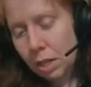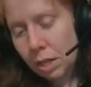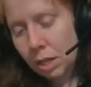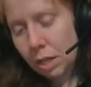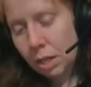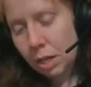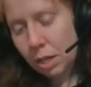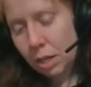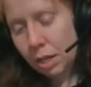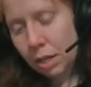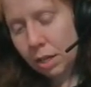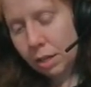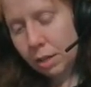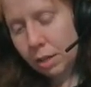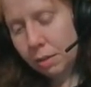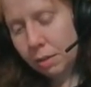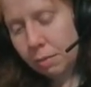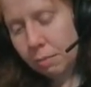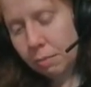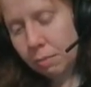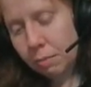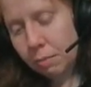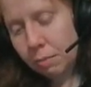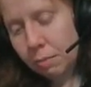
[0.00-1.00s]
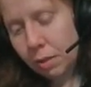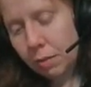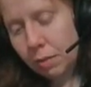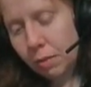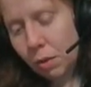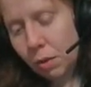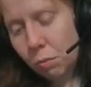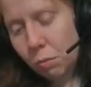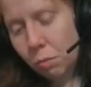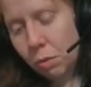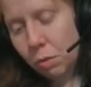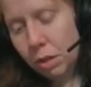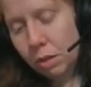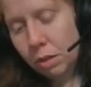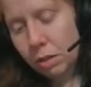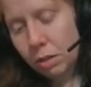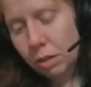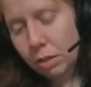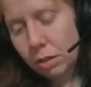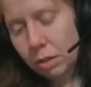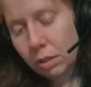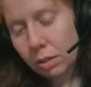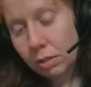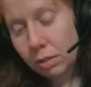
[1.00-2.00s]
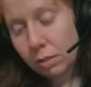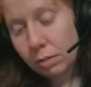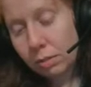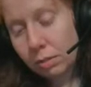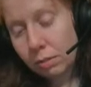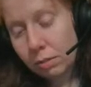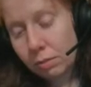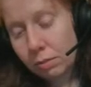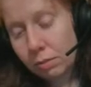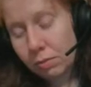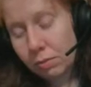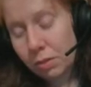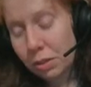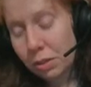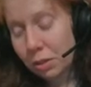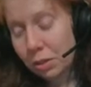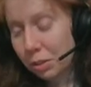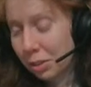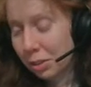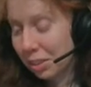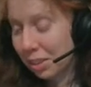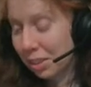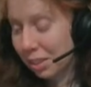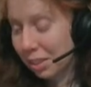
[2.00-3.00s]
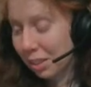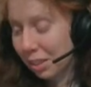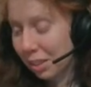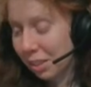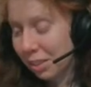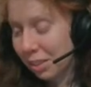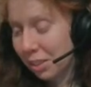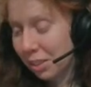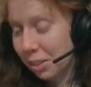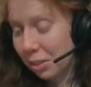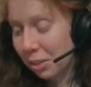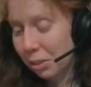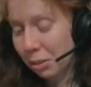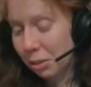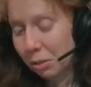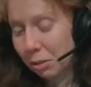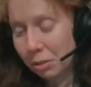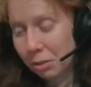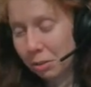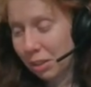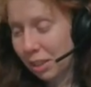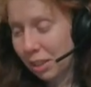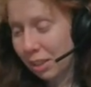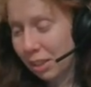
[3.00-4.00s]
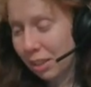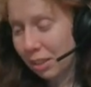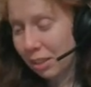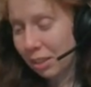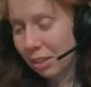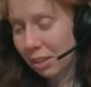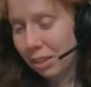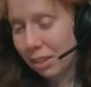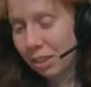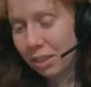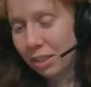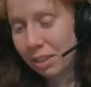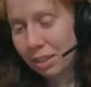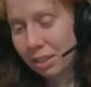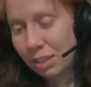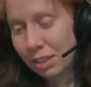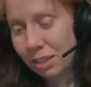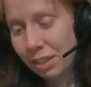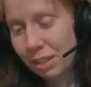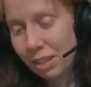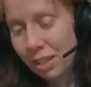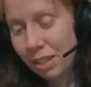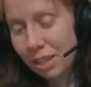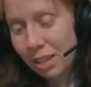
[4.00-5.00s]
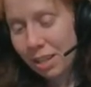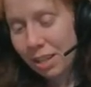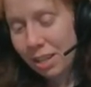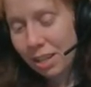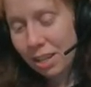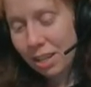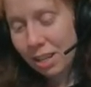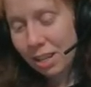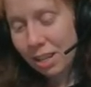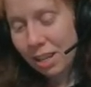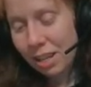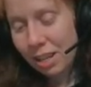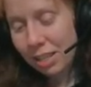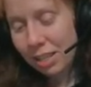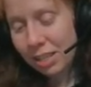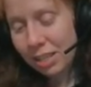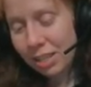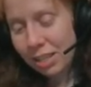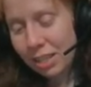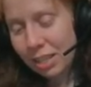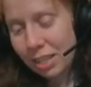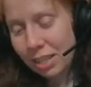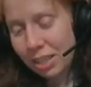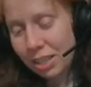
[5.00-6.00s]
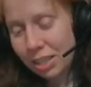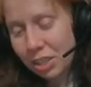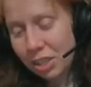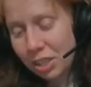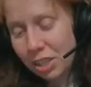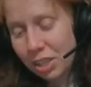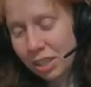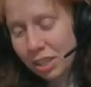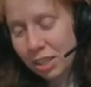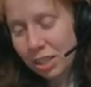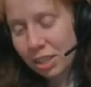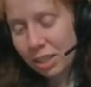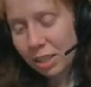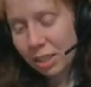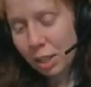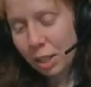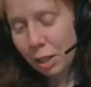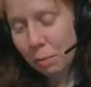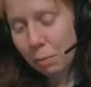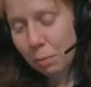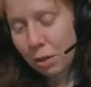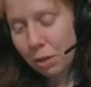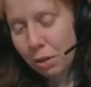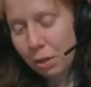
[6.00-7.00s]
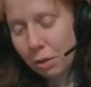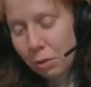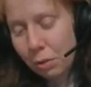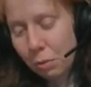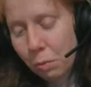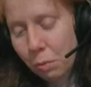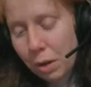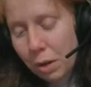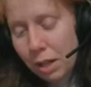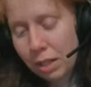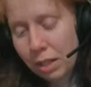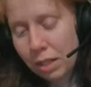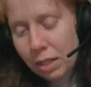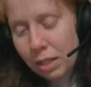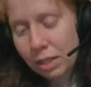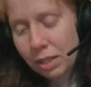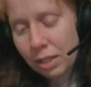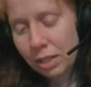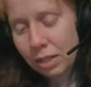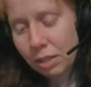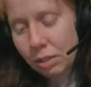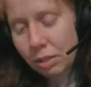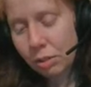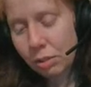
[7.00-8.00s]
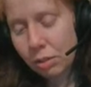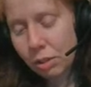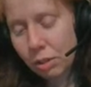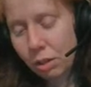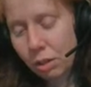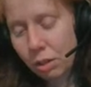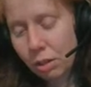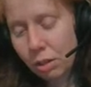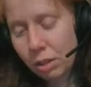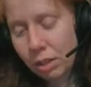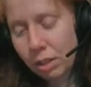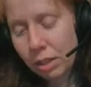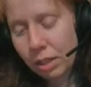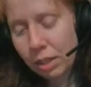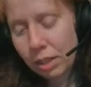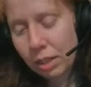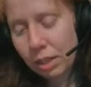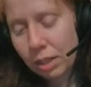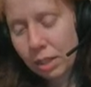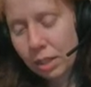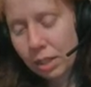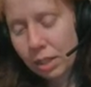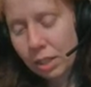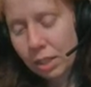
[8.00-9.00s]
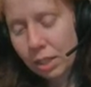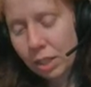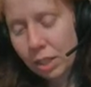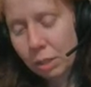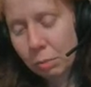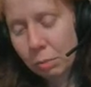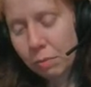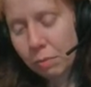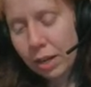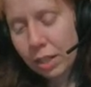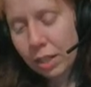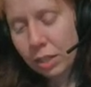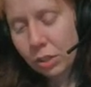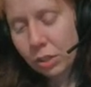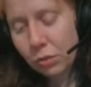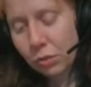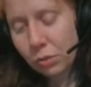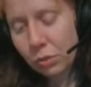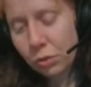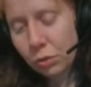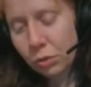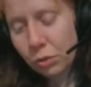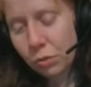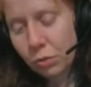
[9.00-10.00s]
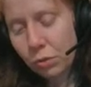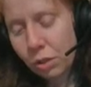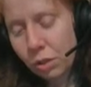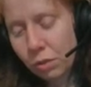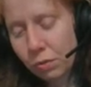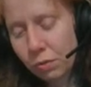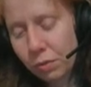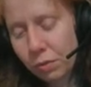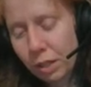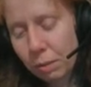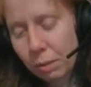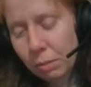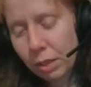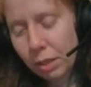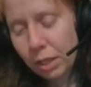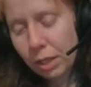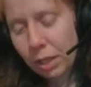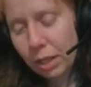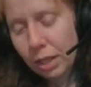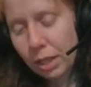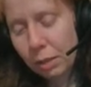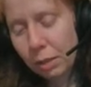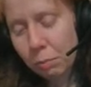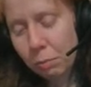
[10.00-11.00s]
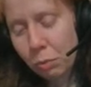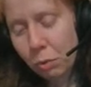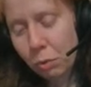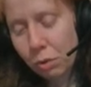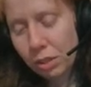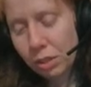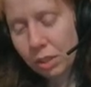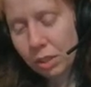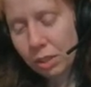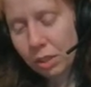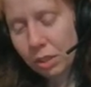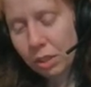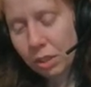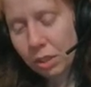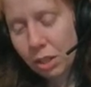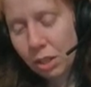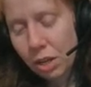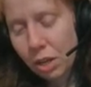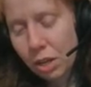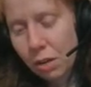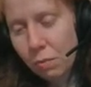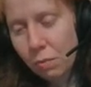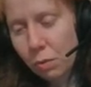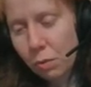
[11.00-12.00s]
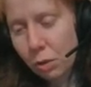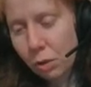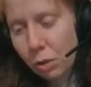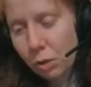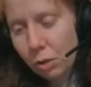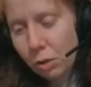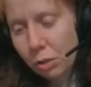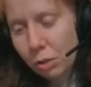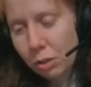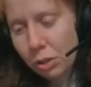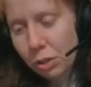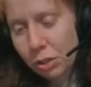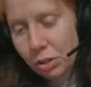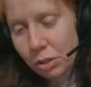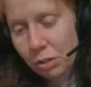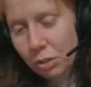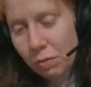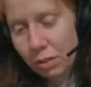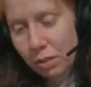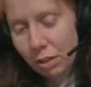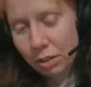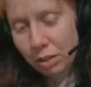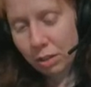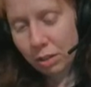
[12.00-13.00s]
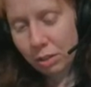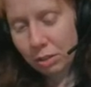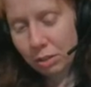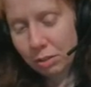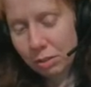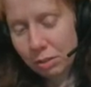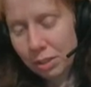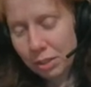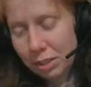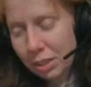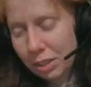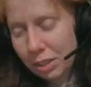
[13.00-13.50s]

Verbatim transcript: Um, I've got one verse circled here. And it says, she gets up while it is still dark. She provides food for her family and portions for her servant girls.